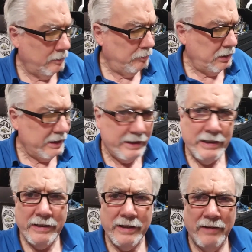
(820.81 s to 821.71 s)

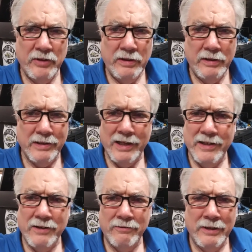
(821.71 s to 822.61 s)
PC7, does that
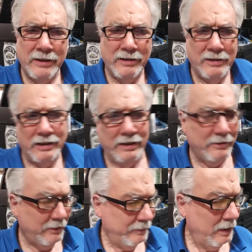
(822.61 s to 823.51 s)
sound right? I don't
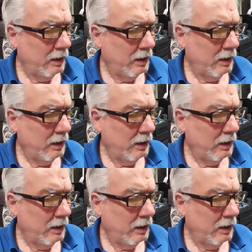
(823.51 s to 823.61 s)
know.